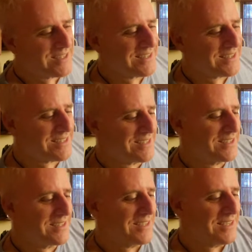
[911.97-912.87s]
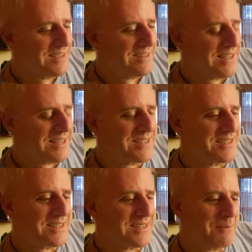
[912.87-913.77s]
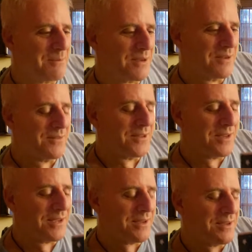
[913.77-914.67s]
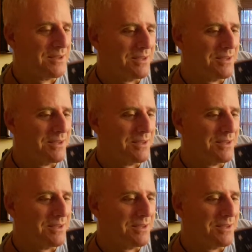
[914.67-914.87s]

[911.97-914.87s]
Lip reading: That's the topic of the day.